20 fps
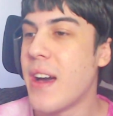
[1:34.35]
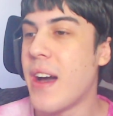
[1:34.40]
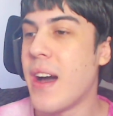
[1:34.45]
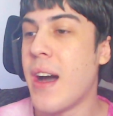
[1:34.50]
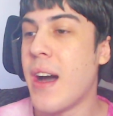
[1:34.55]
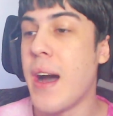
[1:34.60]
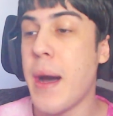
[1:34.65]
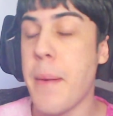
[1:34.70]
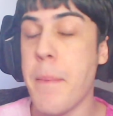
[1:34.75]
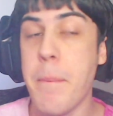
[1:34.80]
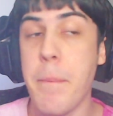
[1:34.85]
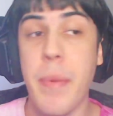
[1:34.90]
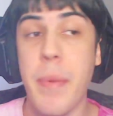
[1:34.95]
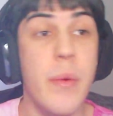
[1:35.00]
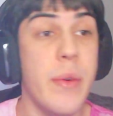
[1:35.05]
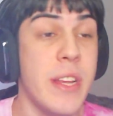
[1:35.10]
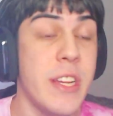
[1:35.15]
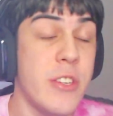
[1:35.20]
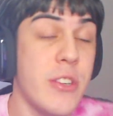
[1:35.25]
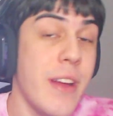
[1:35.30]
Um,
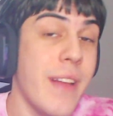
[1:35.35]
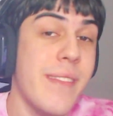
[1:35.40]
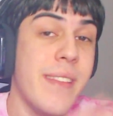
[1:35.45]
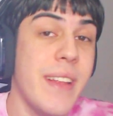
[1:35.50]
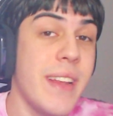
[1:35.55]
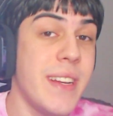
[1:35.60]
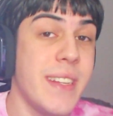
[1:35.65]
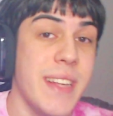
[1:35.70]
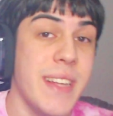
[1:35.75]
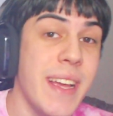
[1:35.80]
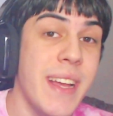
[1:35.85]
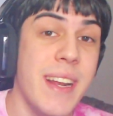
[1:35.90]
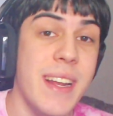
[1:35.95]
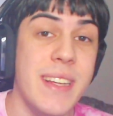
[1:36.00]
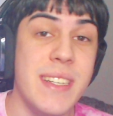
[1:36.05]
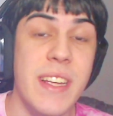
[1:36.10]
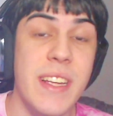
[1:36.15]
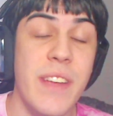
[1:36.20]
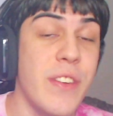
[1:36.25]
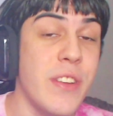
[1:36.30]
but when you translate it to
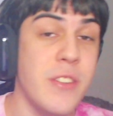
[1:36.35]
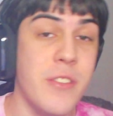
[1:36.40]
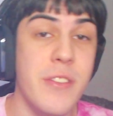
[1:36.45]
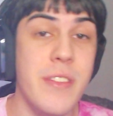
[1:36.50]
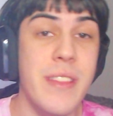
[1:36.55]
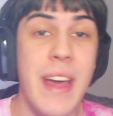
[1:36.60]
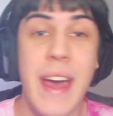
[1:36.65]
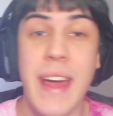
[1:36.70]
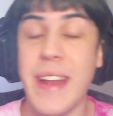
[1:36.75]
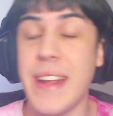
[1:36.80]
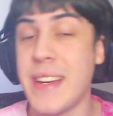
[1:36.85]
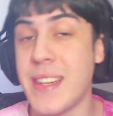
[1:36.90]
English, if you do that,